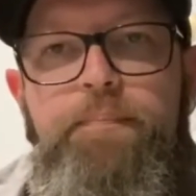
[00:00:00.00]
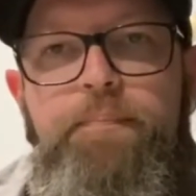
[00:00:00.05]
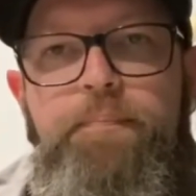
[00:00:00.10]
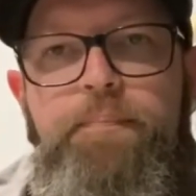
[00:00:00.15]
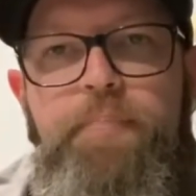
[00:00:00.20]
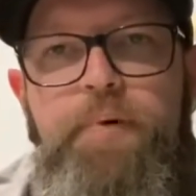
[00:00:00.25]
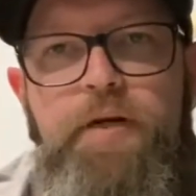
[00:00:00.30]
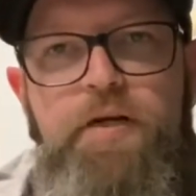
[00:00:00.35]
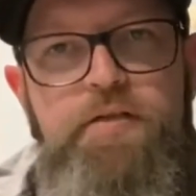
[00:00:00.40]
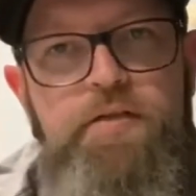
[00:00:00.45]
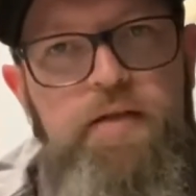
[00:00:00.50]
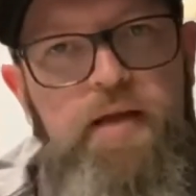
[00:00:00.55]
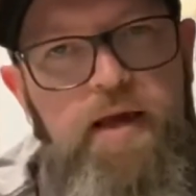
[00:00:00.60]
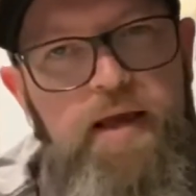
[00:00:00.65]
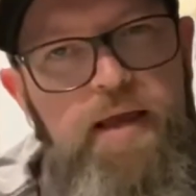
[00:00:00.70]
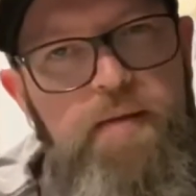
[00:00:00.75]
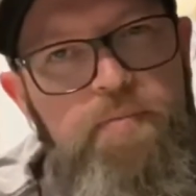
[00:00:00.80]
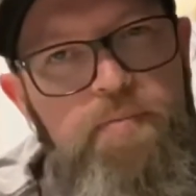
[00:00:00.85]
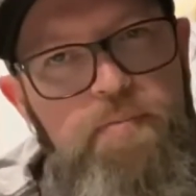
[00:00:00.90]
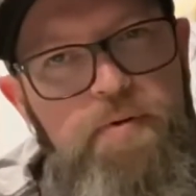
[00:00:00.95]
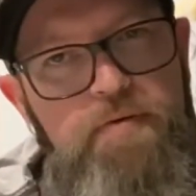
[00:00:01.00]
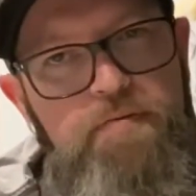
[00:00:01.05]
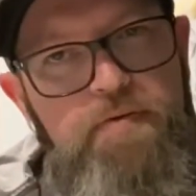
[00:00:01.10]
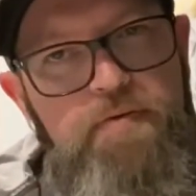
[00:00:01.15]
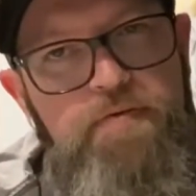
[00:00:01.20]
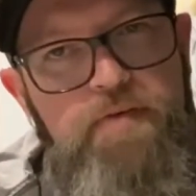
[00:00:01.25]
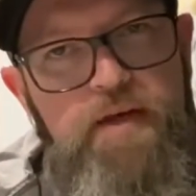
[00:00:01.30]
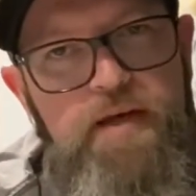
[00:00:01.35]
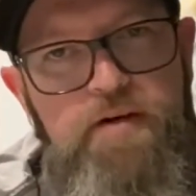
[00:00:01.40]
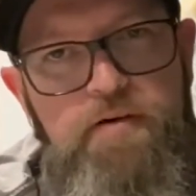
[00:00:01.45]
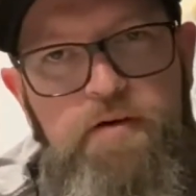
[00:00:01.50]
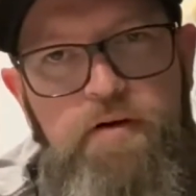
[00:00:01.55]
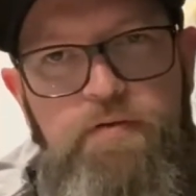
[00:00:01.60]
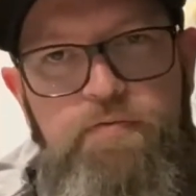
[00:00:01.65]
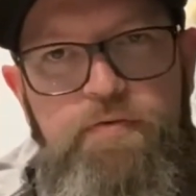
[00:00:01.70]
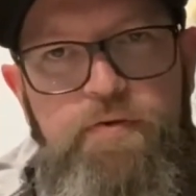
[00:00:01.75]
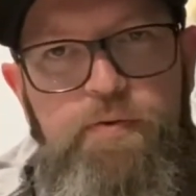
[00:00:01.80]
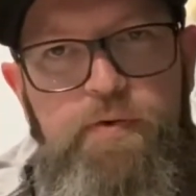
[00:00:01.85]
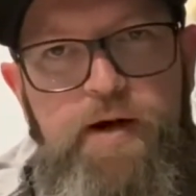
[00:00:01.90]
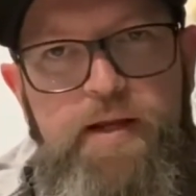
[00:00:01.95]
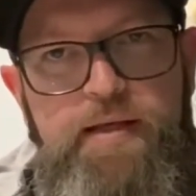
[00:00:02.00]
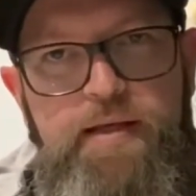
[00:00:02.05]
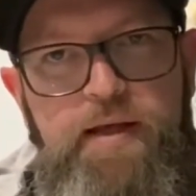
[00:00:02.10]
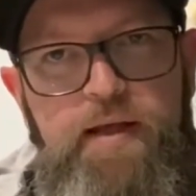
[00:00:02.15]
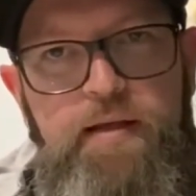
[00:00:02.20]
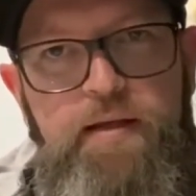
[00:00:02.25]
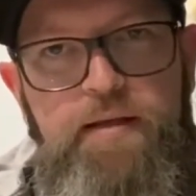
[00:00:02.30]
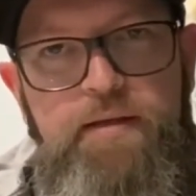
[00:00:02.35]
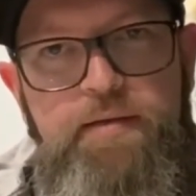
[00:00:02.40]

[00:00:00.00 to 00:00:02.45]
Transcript: but I am a bit of a fan of the red color.